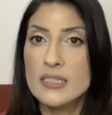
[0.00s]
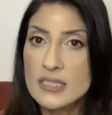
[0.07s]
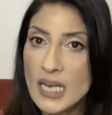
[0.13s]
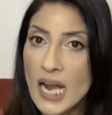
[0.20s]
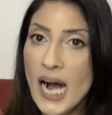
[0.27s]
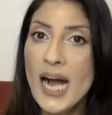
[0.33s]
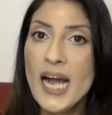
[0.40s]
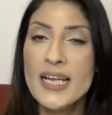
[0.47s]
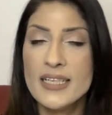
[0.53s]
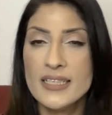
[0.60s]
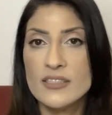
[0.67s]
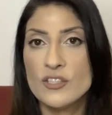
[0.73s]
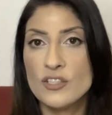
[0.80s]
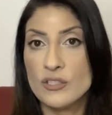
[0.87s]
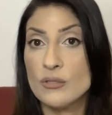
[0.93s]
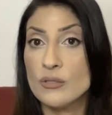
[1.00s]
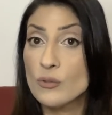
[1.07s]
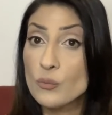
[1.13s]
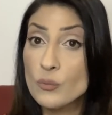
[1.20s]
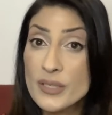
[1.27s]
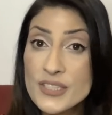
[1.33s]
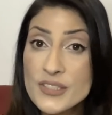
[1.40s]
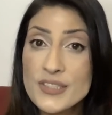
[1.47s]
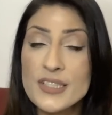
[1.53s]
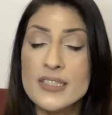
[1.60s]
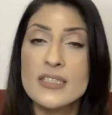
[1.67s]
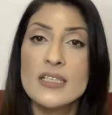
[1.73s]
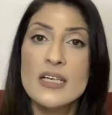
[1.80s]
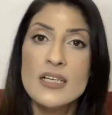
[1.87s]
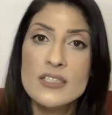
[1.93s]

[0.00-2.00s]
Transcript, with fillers: tie into the recent